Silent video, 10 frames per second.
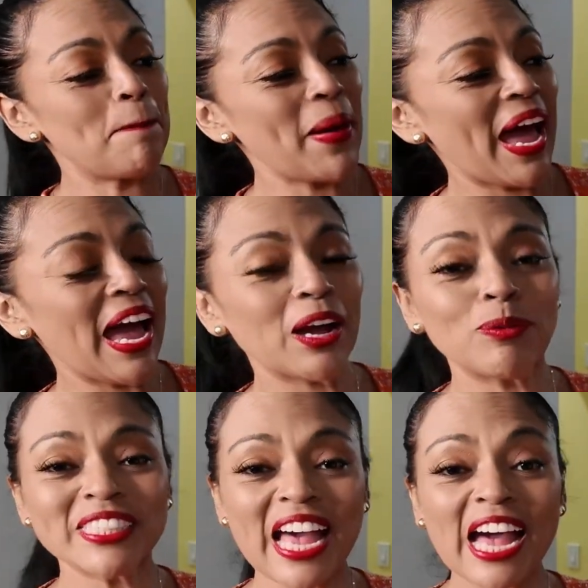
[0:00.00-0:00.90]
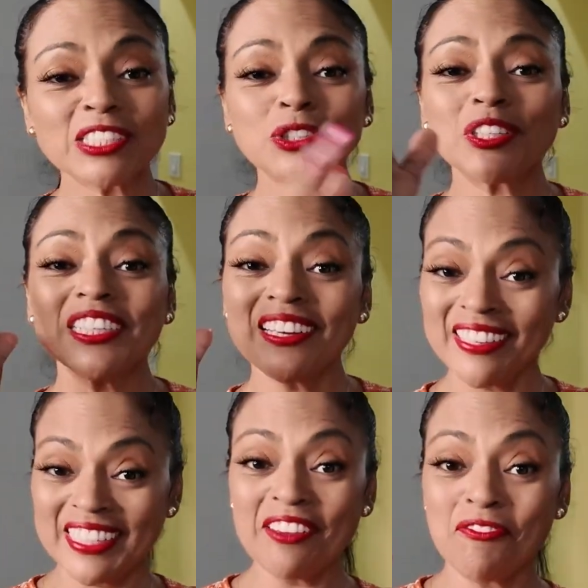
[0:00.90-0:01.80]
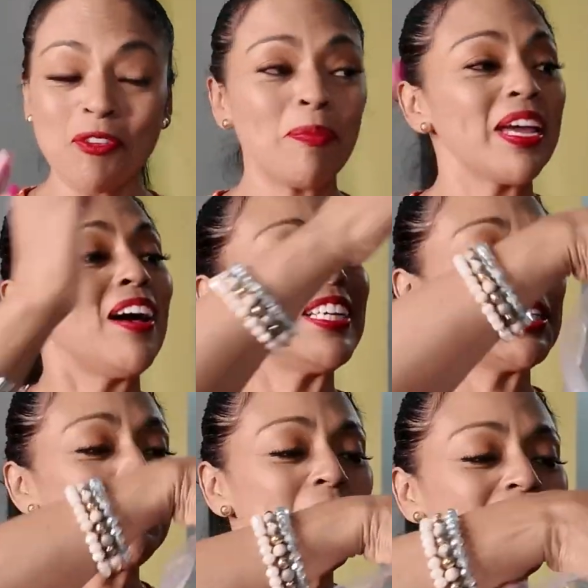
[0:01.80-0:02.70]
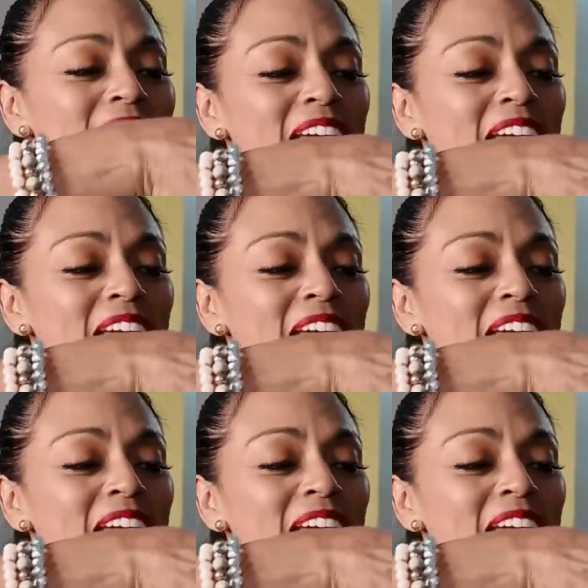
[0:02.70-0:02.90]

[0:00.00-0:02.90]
bag was actually a gift from my husband,